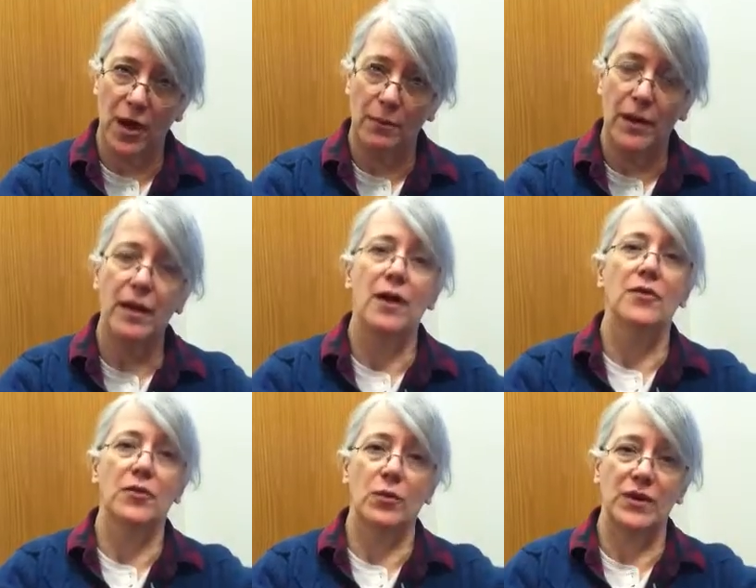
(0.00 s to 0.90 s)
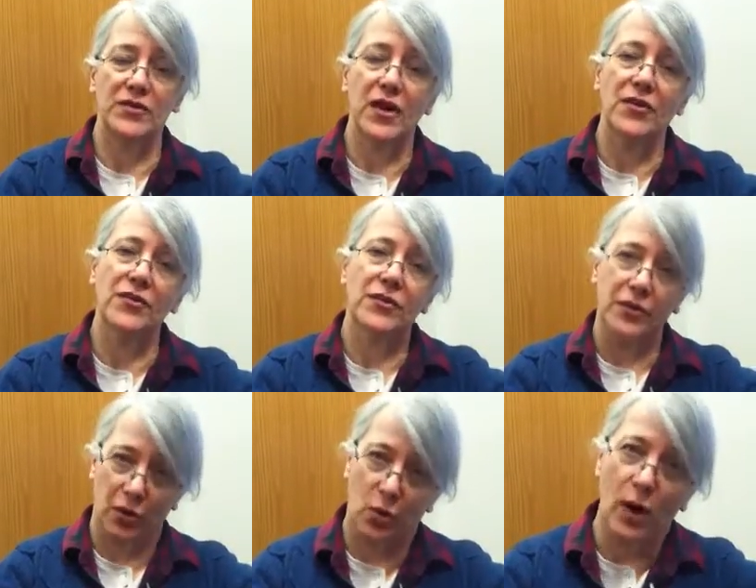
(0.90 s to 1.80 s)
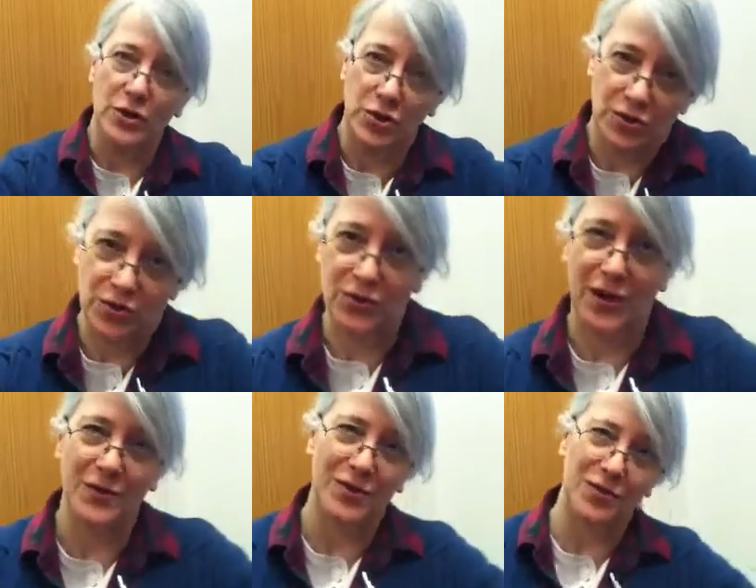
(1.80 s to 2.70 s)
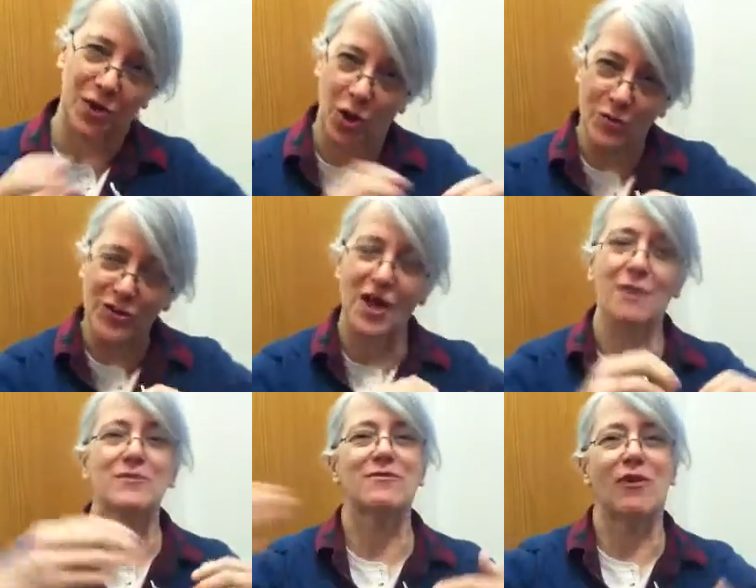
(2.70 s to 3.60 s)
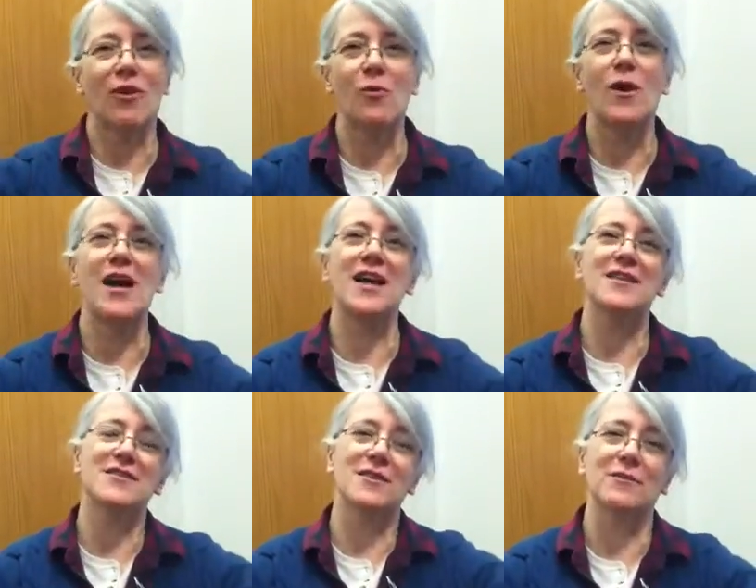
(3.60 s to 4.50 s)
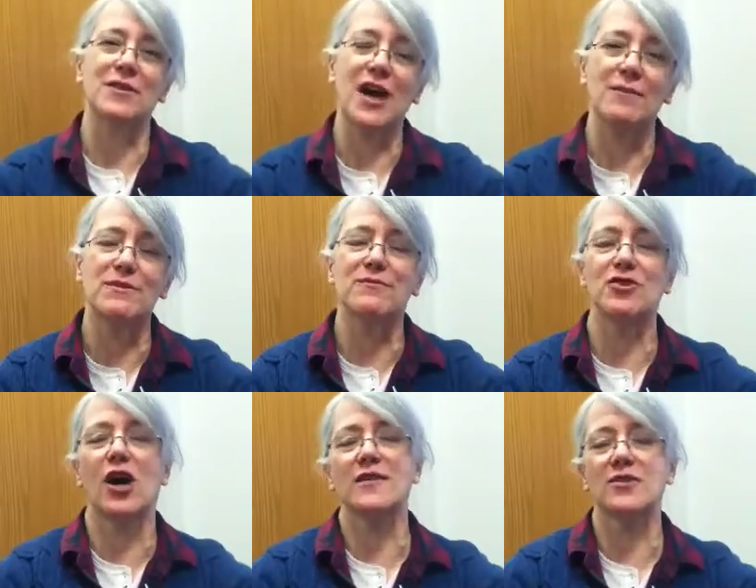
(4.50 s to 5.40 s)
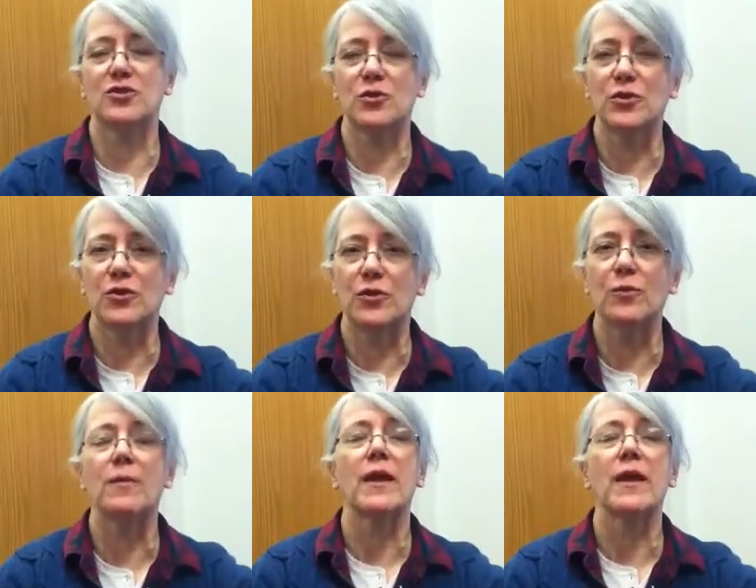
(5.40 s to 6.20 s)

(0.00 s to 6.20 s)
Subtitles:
up. So we discussed, what you do to close-ups, far-aways, different types of shots that you can do.